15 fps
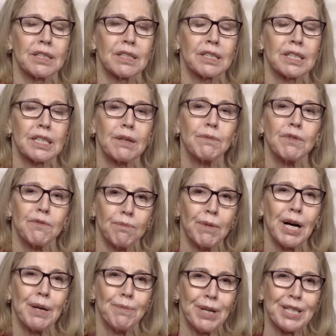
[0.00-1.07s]
Some of
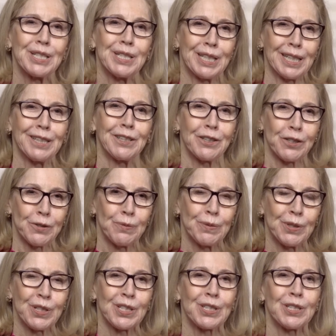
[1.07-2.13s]
my best Hillel
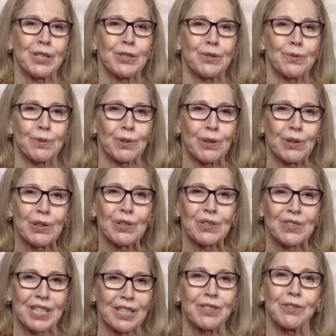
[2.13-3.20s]
experiences were all
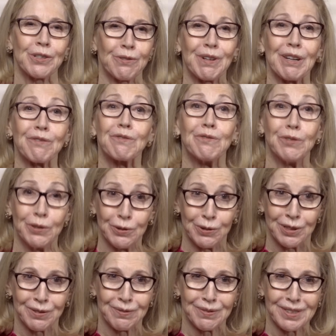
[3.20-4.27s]
centered around
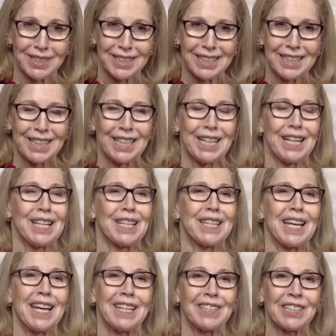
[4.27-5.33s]
food.
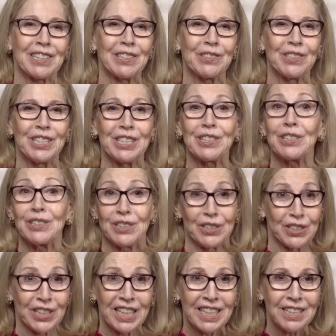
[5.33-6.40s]
That included
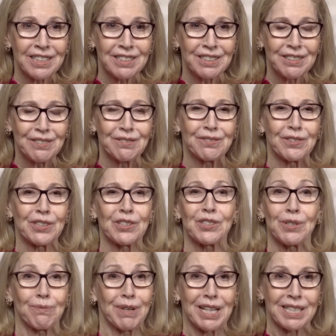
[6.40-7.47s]
cooking for
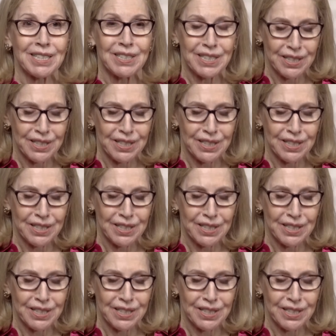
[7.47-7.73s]
Shabbat